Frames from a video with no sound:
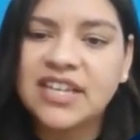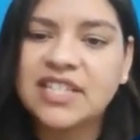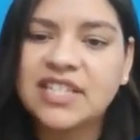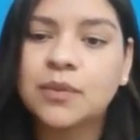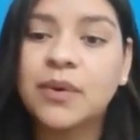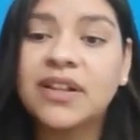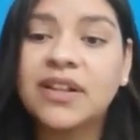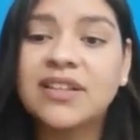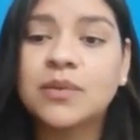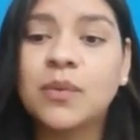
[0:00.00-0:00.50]
as
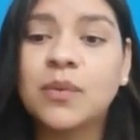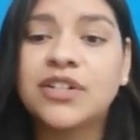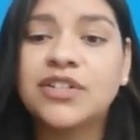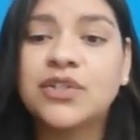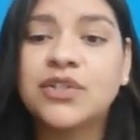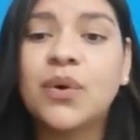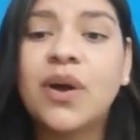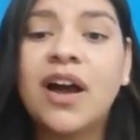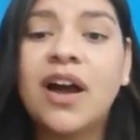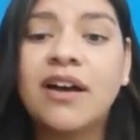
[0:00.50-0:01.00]
well as what
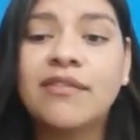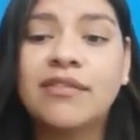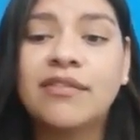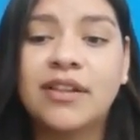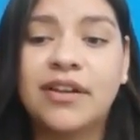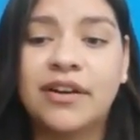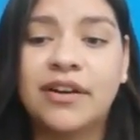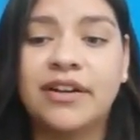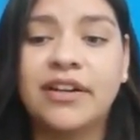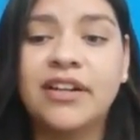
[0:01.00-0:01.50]
you have
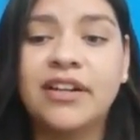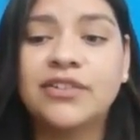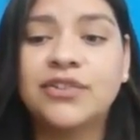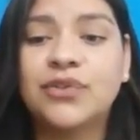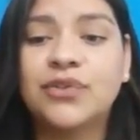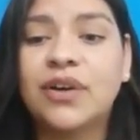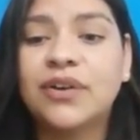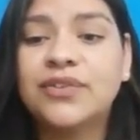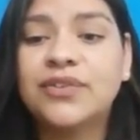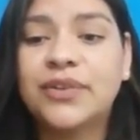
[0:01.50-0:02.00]
learned
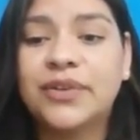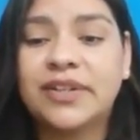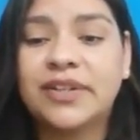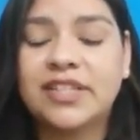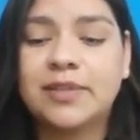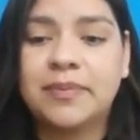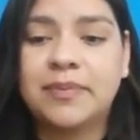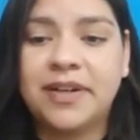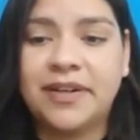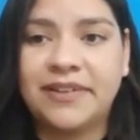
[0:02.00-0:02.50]
throughout your
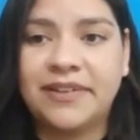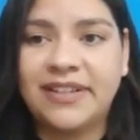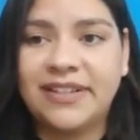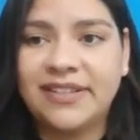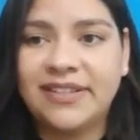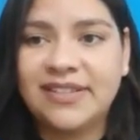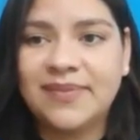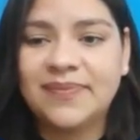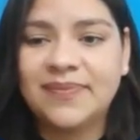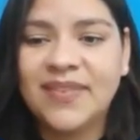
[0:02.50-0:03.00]

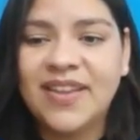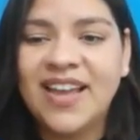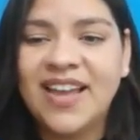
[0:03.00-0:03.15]
experience.